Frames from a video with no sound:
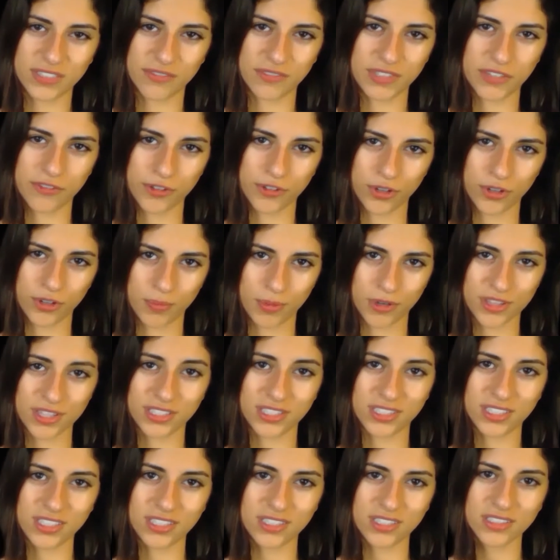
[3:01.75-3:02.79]
of different
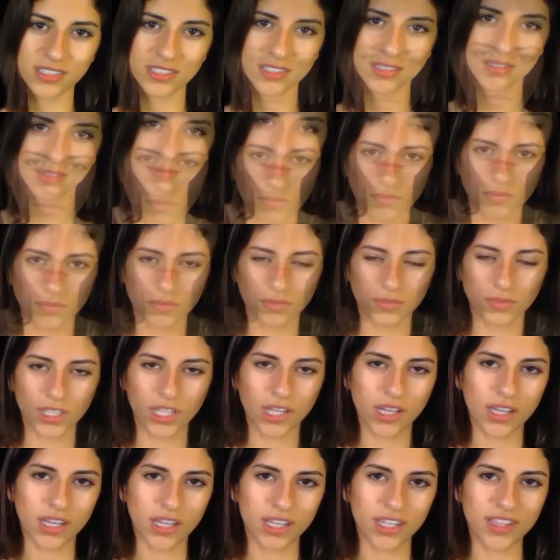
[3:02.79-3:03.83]
hypotheses.
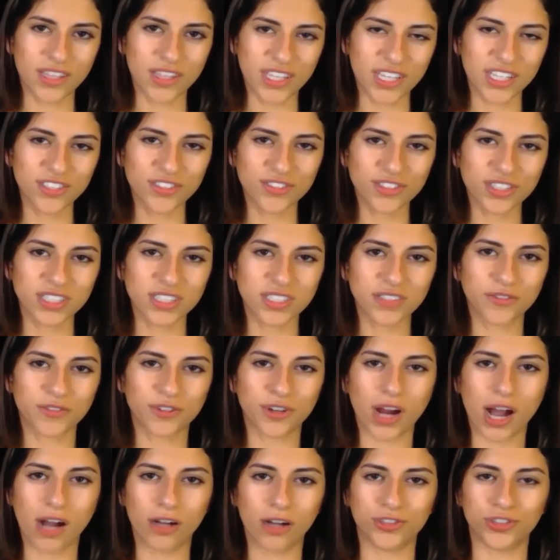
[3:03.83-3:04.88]
In the interest of
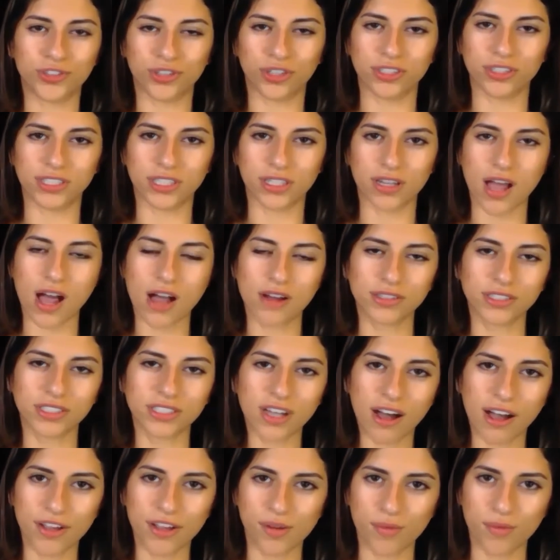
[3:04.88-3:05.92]
crowdsourcing, our
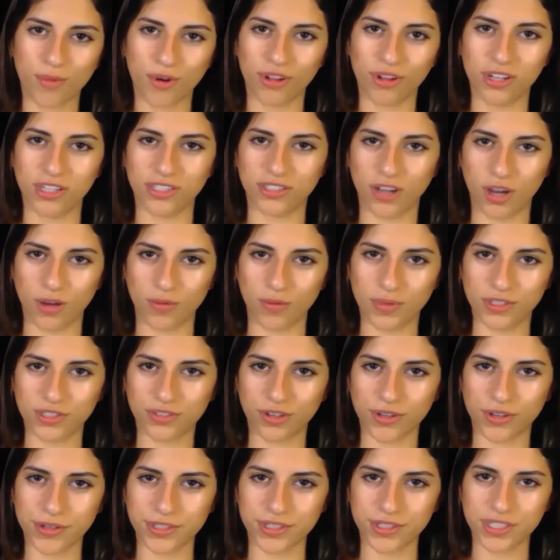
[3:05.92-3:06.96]
entire model is open
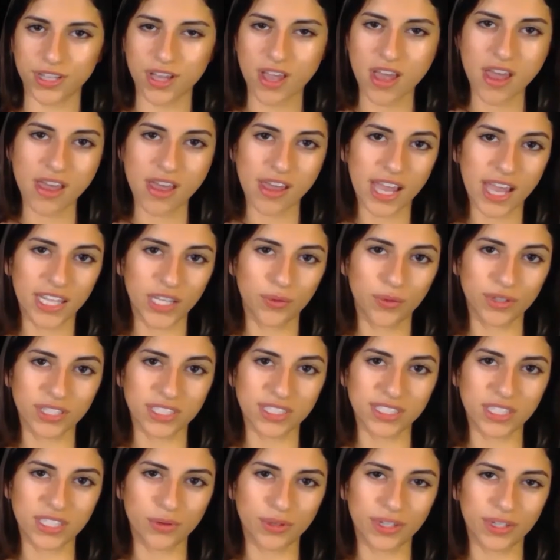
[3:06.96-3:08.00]
source. Anyone
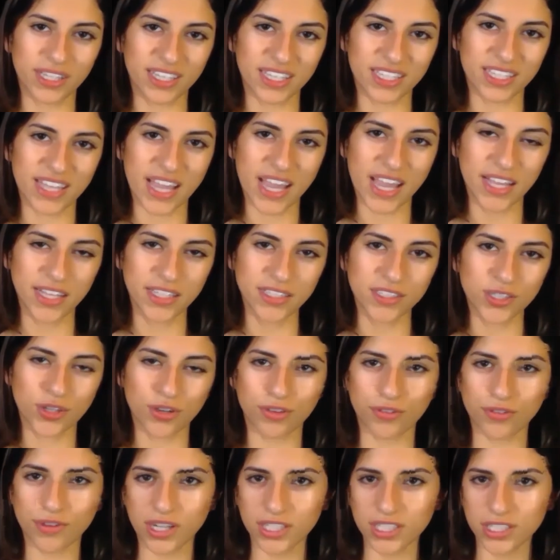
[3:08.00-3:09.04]
can see what it contains,
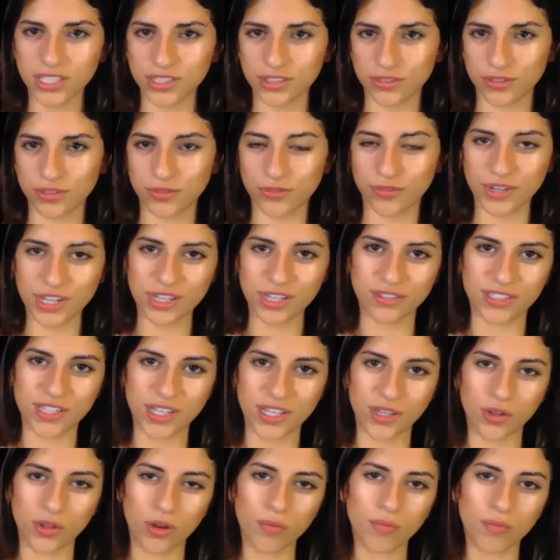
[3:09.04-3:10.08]
run it, reuse
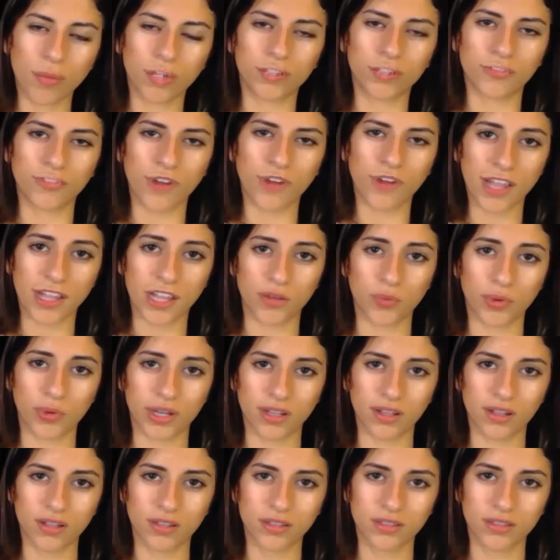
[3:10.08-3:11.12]
it, or modify it at
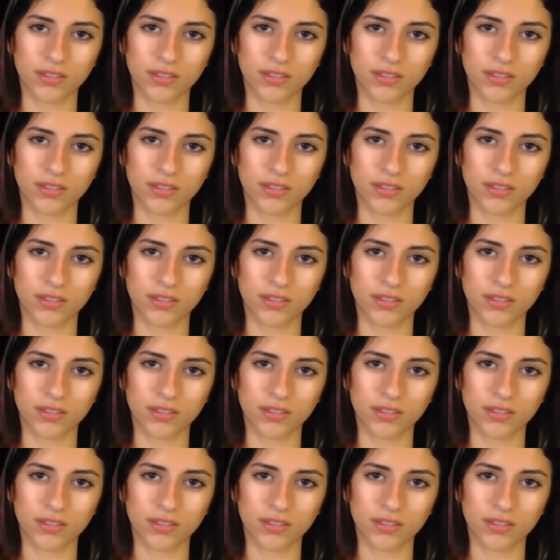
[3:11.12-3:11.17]
will.